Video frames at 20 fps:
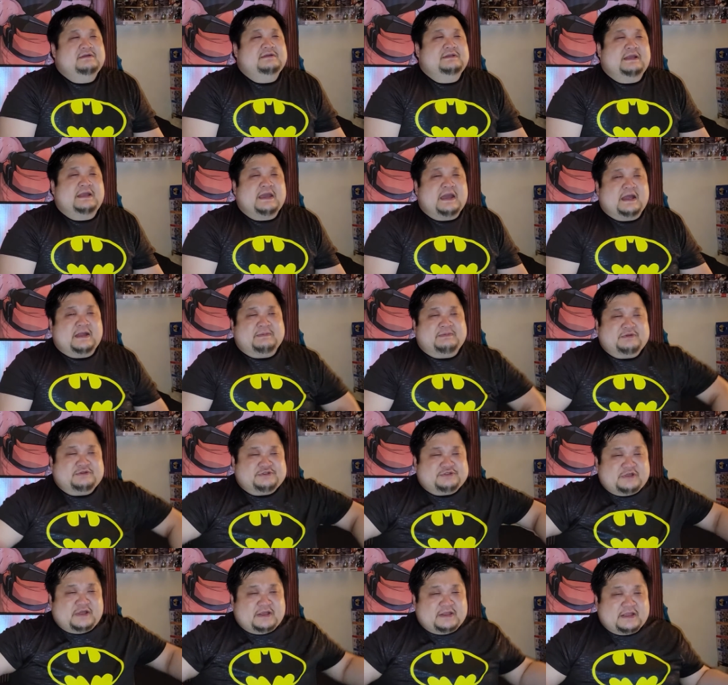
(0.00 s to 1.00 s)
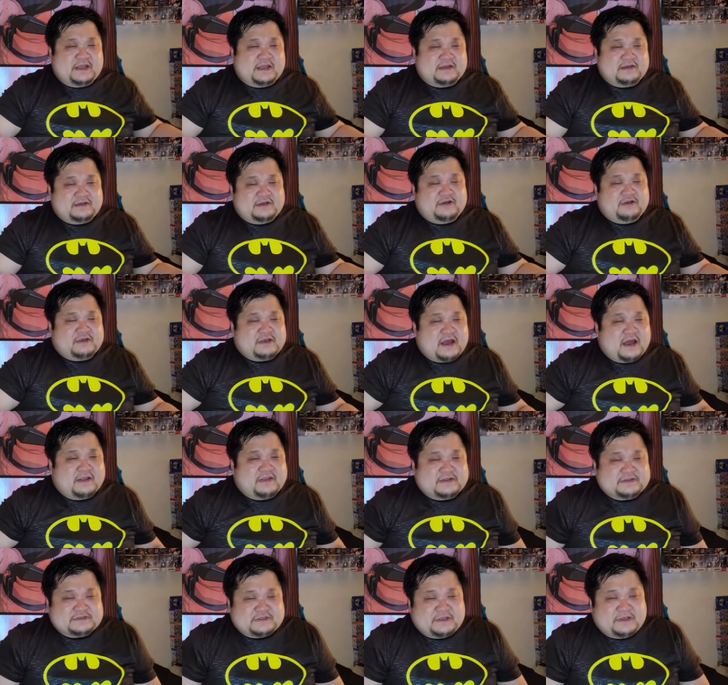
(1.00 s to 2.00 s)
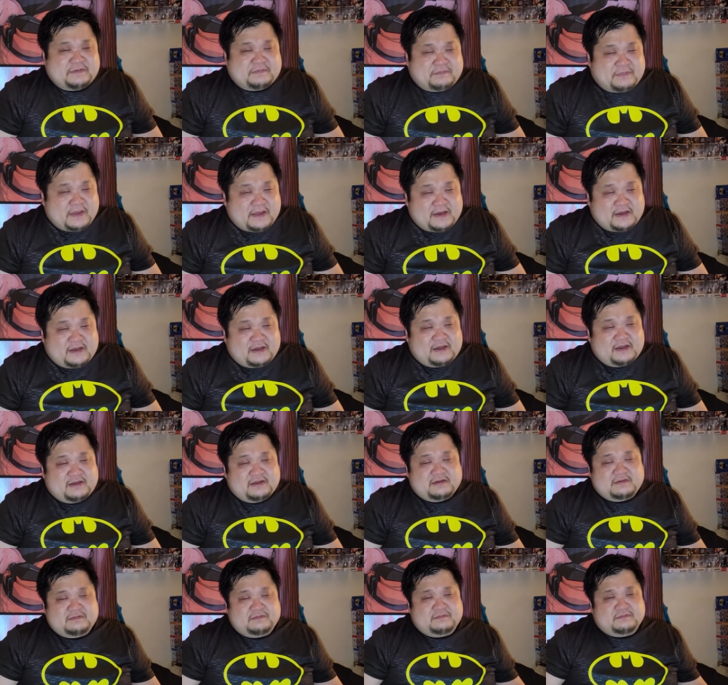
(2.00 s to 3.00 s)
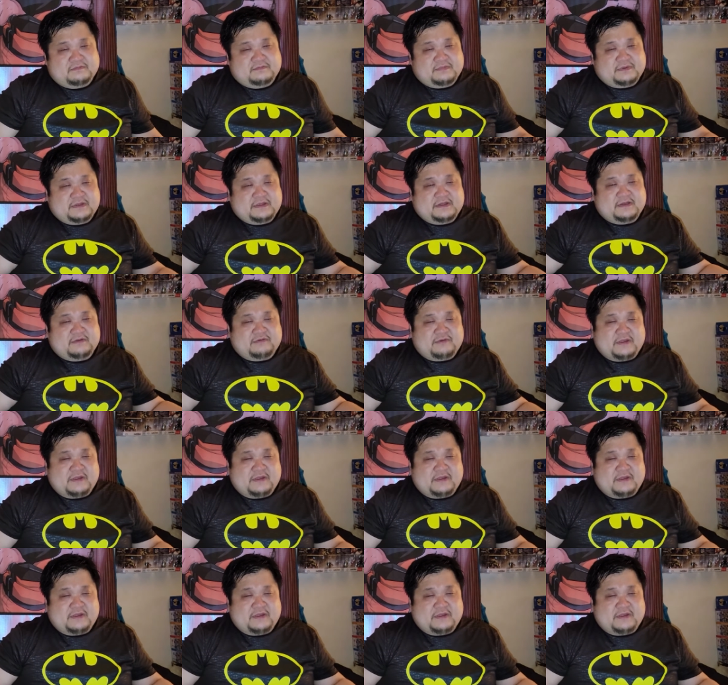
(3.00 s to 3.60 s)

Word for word: They kind of portray that, you know, Gotham is getting better, but in